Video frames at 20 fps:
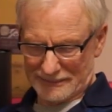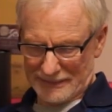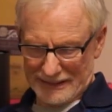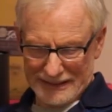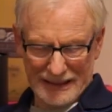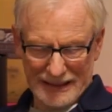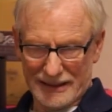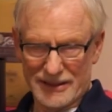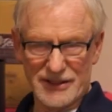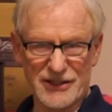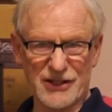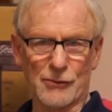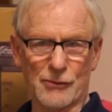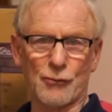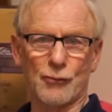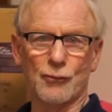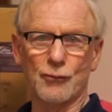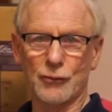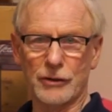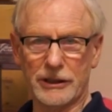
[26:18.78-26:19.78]
It is a
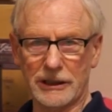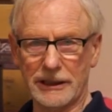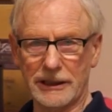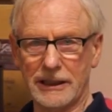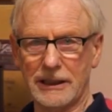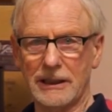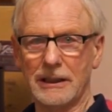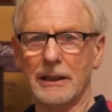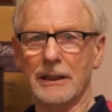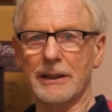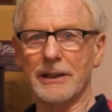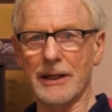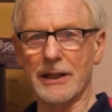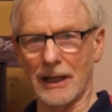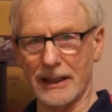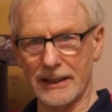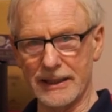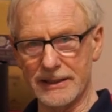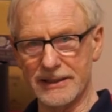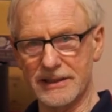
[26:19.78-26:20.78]
really
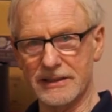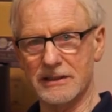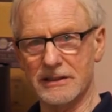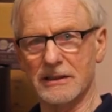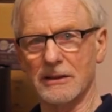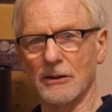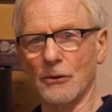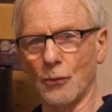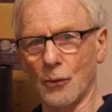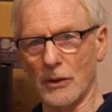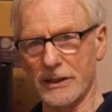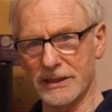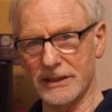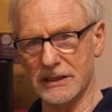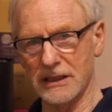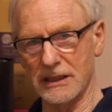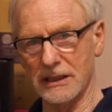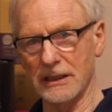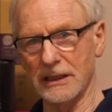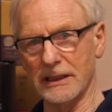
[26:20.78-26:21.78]
nice
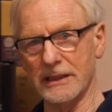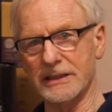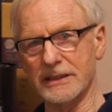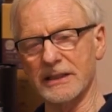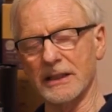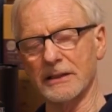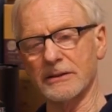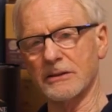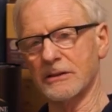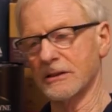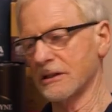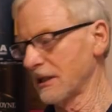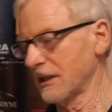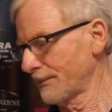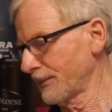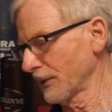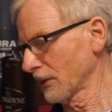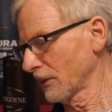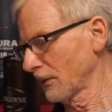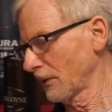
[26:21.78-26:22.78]
whiskey. It's a
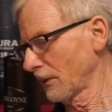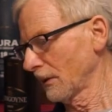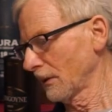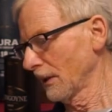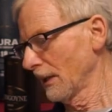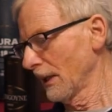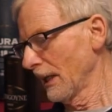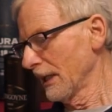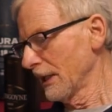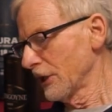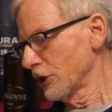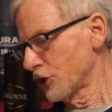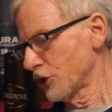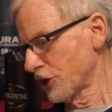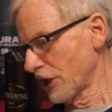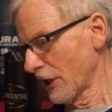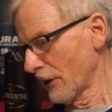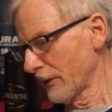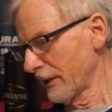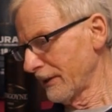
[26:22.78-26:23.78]
typical
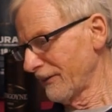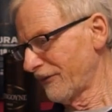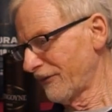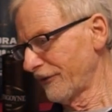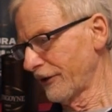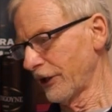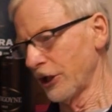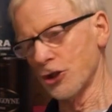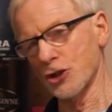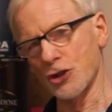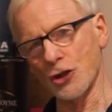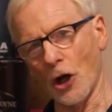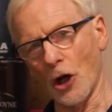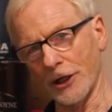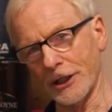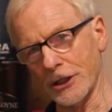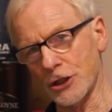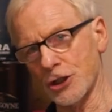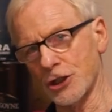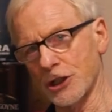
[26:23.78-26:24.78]
sherry finish, not
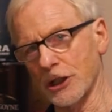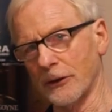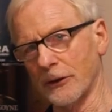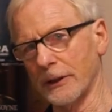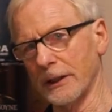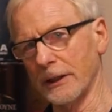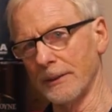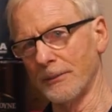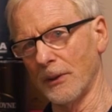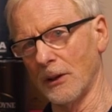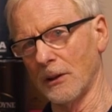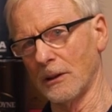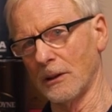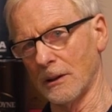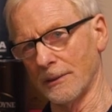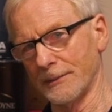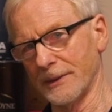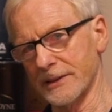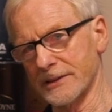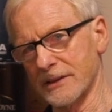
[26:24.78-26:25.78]
a sherry
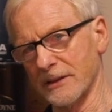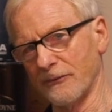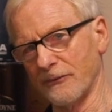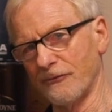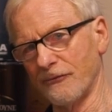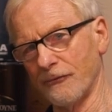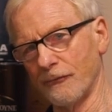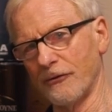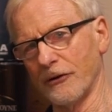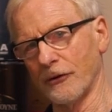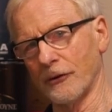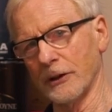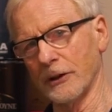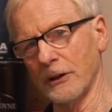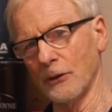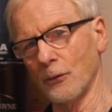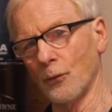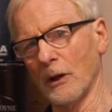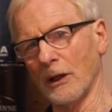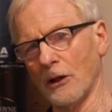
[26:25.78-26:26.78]
bomb. It's a
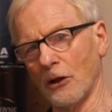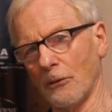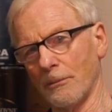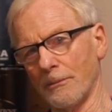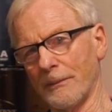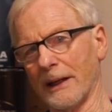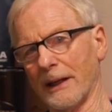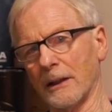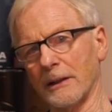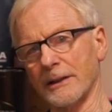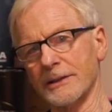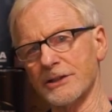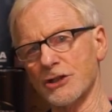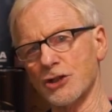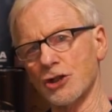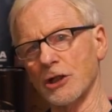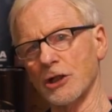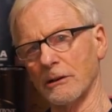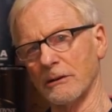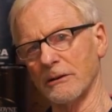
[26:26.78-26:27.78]
very well balanced
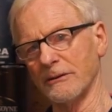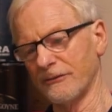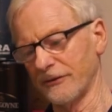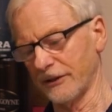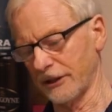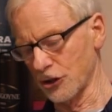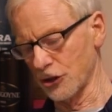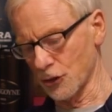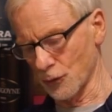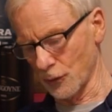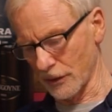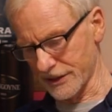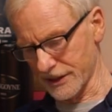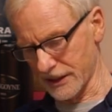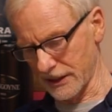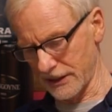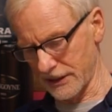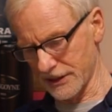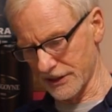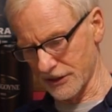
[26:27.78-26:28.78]
sherry finished
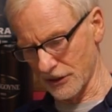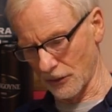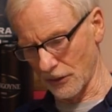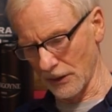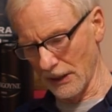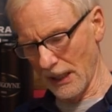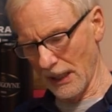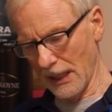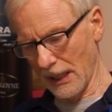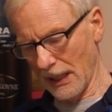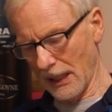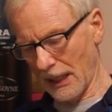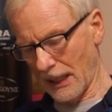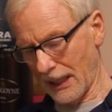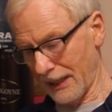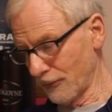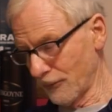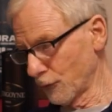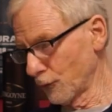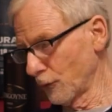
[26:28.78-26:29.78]
whiskey. So
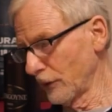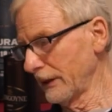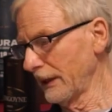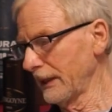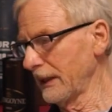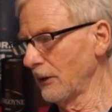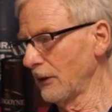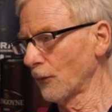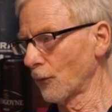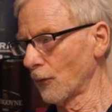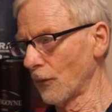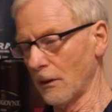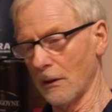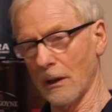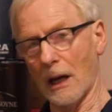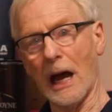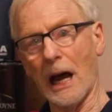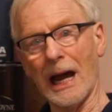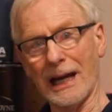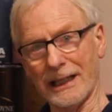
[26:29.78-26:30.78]
I'm really
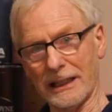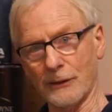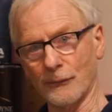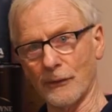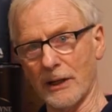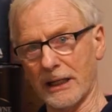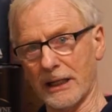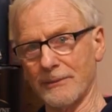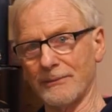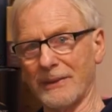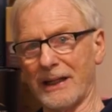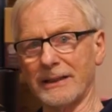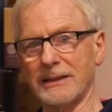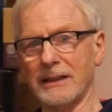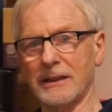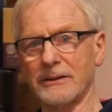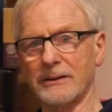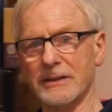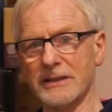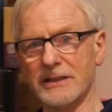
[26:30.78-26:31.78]
highly
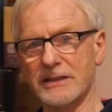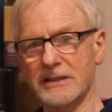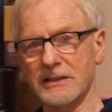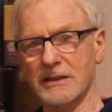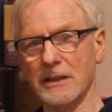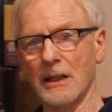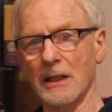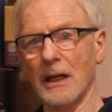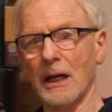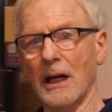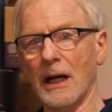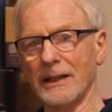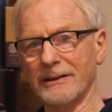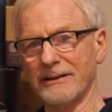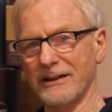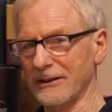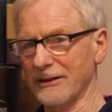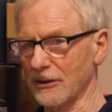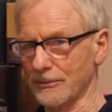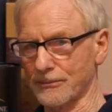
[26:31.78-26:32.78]
recommending this. I
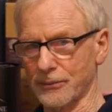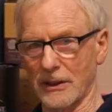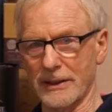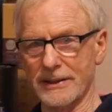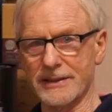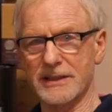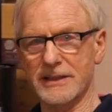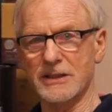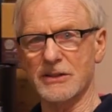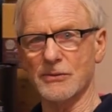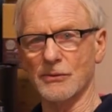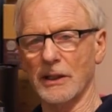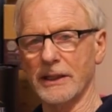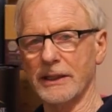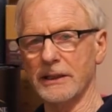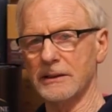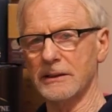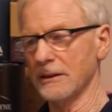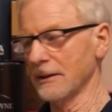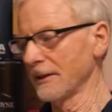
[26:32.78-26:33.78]
think the price is right.